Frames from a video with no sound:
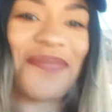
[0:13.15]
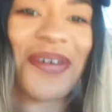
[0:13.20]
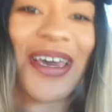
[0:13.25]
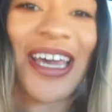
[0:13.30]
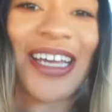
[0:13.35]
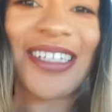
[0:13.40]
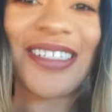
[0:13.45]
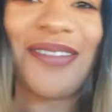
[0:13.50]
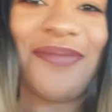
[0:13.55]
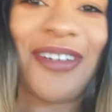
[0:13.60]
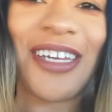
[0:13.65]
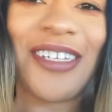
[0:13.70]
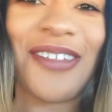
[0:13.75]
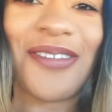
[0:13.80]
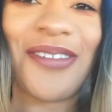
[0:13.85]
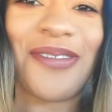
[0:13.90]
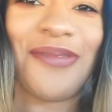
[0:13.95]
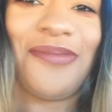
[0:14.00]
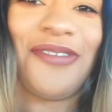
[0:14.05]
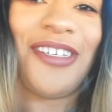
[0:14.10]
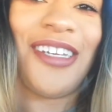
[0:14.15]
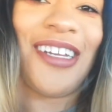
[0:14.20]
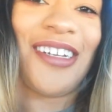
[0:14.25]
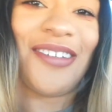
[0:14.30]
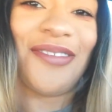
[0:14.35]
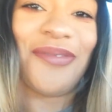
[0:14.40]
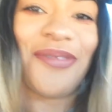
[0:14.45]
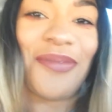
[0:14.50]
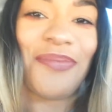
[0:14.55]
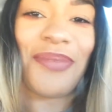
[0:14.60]
back to my YouTube
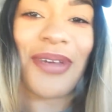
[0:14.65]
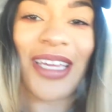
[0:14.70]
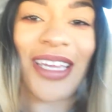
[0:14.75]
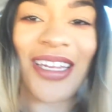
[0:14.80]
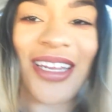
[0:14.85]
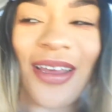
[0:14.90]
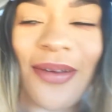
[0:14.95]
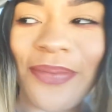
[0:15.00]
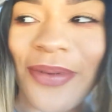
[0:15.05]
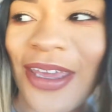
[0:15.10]
channel. We're picking up